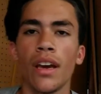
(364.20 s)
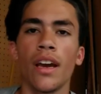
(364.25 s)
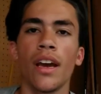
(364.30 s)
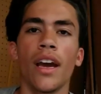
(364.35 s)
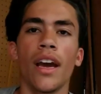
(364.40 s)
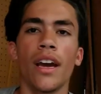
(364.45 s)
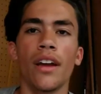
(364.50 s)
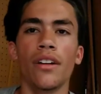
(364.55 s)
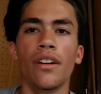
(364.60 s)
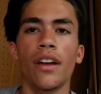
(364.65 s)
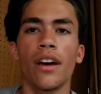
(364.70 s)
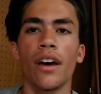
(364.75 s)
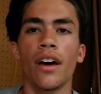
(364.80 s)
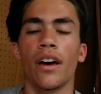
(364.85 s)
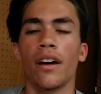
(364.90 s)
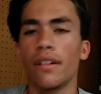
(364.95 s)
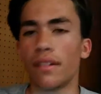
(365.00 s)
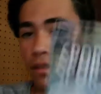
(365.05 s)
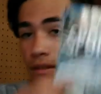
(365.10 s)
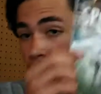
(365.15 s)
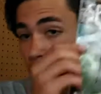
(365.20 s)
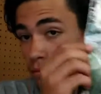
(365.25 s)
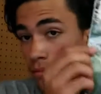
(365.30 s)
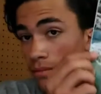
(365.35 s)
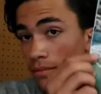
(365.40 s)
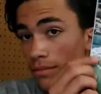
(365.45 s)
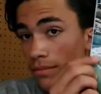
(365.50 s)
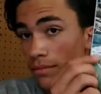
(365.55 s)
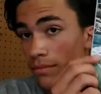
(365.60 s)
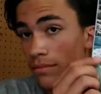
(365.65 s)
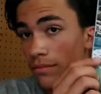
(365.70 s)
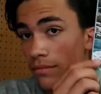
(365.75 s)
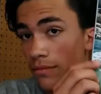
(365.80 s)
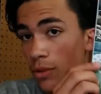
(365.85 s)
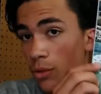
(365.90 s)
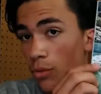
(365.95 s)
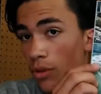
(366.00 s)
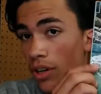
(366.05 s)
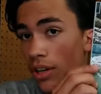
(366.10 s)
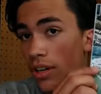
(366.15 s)
and if
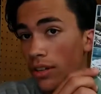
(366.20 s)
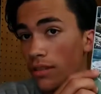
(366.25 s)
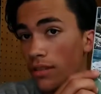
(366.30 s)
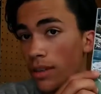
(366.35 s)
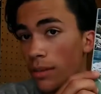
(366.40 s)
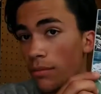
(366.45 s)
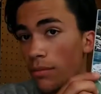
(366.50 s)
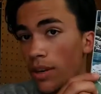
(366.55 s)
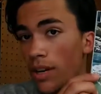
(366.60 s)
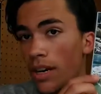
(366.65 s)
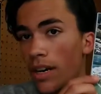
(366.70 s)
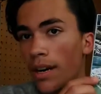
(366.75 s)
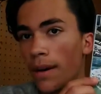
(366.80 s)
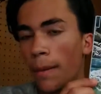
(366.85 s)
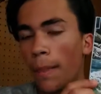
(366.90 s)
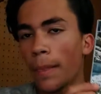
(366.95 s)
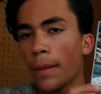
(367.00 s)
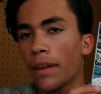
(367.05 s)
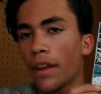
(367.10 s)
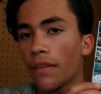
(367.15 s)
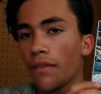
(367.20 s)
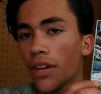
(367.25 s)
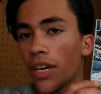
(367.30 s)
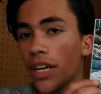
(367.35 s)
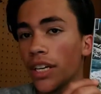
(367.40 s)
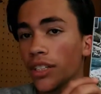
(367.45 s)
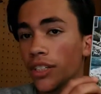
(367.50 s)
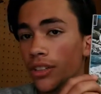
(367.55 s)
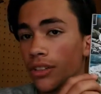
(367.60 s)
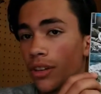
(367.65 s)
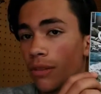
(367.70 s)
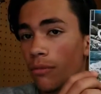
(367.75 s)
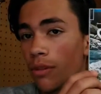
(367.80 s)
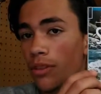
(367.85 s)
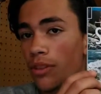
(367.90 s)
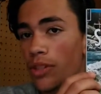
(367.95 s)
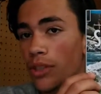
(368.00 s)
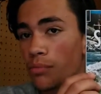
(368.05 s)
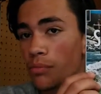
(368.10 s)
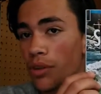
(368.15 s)
you wanted some clarification on what
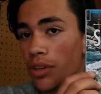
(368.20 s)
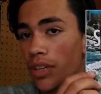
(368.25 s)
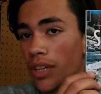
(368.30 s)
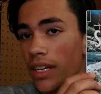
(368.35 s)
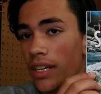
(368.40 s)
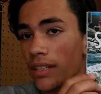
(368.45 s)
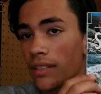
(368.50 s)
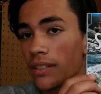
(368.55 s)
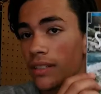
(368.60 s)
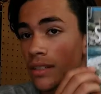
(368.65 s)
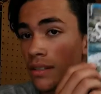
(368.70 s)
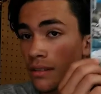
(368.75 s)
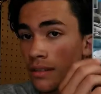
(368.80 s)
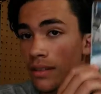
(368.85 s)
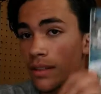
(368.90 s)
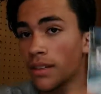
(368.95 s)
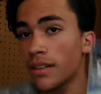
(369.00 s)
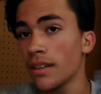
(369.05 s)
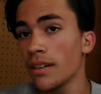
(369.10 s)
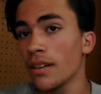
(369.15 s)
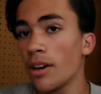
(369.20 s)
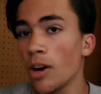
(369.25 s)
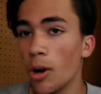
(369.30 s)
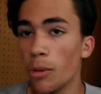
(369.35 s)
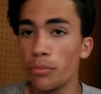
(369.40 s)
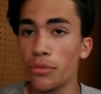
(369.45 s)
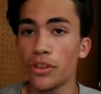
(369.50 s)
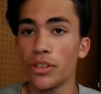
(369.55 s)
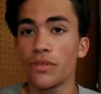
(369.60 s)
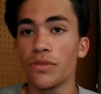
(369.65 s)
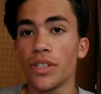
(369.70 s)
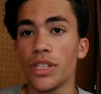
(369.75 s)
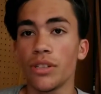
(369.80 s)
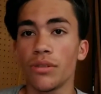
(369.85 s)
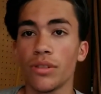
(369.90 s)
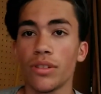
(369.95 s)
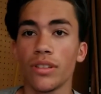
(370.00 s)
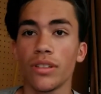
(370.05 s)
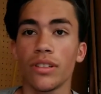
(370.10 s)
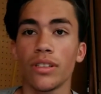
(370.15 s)
this book is, hope this video
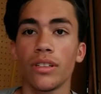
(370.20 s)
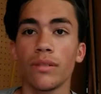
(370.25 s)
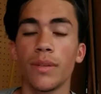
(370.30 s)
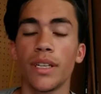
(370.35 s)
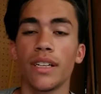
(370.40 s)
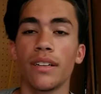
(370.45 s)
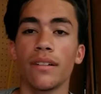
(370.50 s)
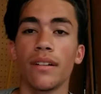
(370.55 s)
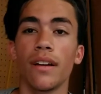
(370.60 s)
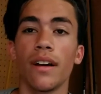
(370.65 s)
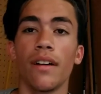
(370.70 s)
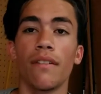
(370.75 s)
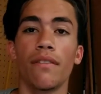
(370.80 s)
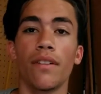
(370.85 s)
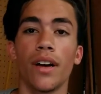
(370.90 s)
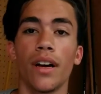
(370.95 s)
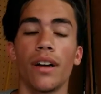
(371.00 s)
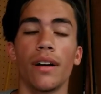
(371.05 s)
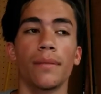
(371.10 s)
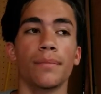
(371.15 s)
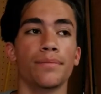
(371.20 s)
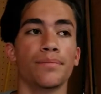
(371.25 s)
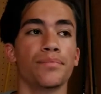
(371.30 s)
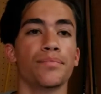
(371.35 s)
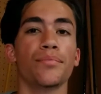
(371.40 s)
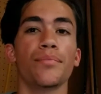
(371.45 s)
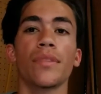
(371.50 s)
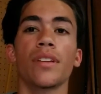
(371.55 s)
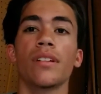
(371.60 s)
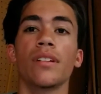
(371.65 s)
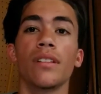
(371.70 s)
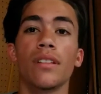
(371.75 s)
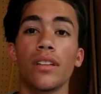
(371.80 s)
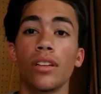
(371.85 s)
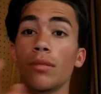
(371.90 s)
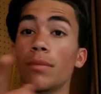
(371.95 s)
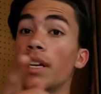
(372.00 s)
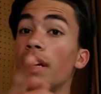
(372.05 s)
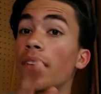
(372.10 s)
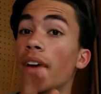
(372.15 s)
is a little bit
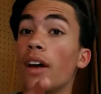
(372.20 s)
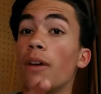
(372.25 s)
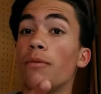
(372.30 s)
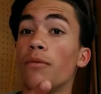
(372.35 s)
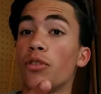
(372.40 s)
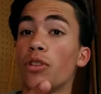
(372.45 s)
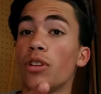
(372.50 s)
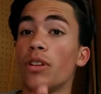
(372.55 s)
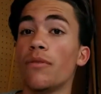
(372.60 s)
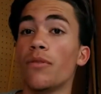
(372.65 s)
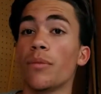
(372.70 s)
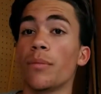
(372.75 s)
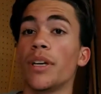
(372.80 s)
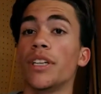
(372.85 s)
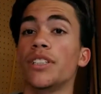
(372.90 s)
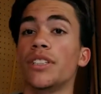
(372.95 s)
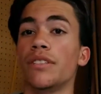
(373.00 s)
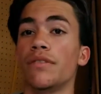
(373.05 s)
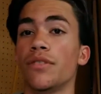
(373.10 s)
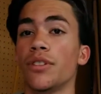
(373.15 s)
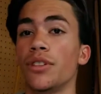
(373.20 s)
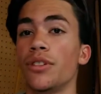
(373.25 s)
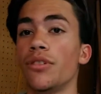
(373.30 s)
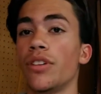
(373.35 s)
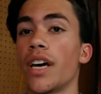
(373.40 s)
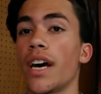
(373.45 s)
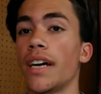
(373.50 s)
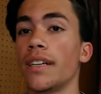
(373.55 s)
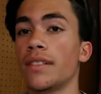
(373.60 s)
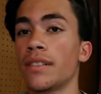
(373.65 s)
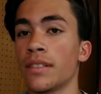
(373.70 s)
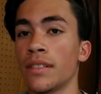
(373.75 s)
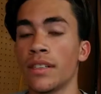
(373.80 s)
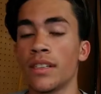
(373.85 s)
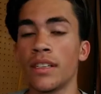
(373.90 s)
of helpful information for you guys.